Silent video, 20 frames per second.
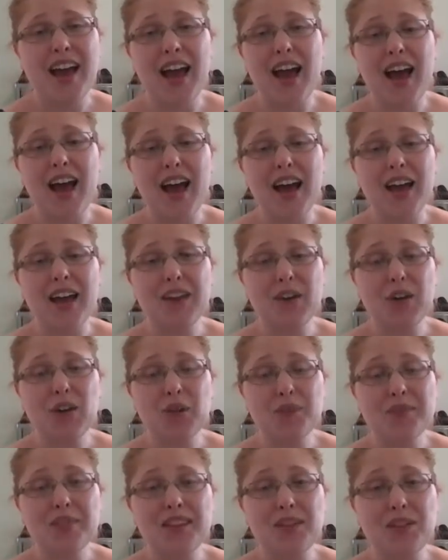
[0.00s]
I
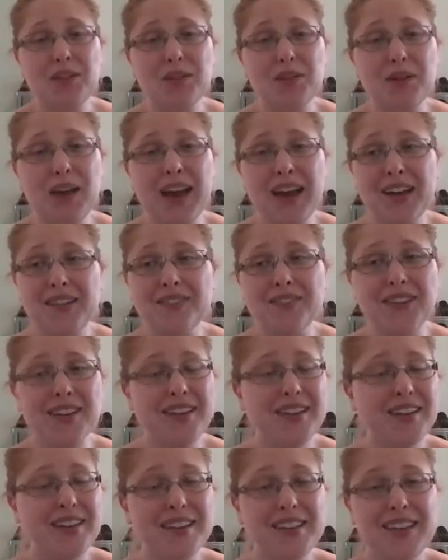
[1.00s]
hope that you have
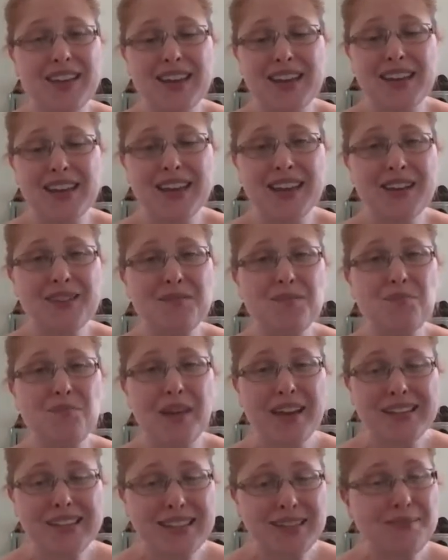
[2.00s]
the
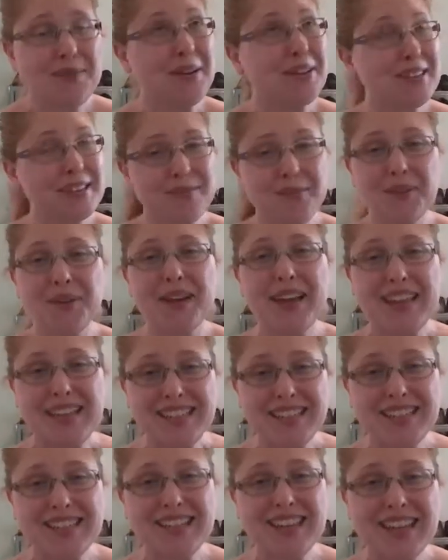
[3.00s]
best possible
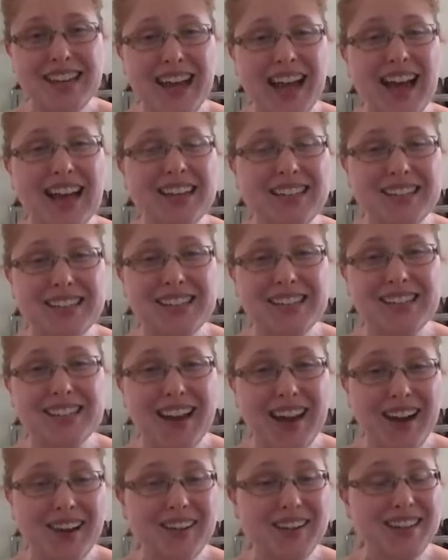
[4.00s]
Easter under the
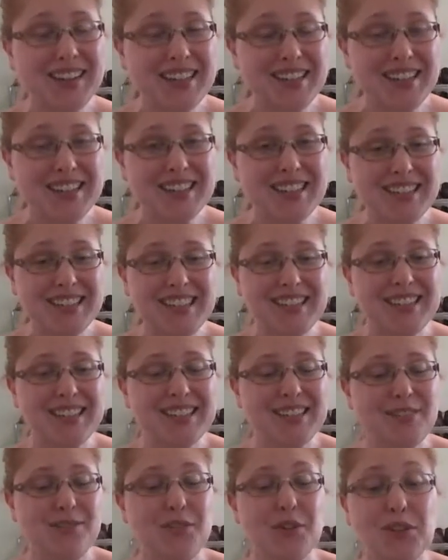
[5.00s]
current
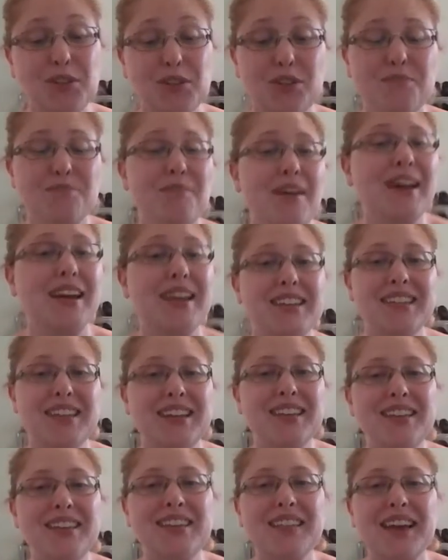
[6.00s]
conditions. If your supermarket's
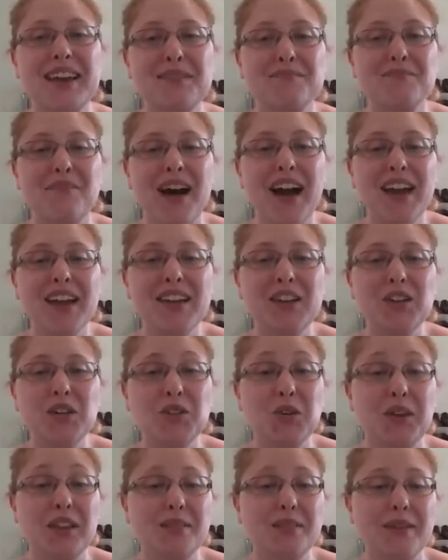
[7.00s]
anything like mine, your
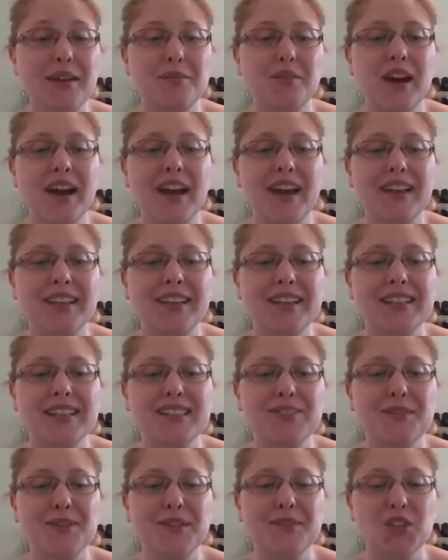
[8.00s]
toilet paper aisle is
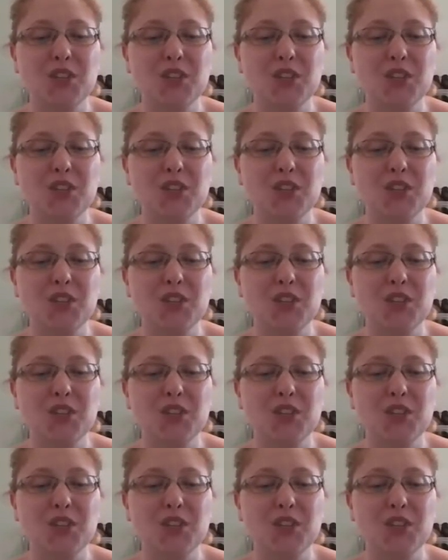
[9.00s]
full of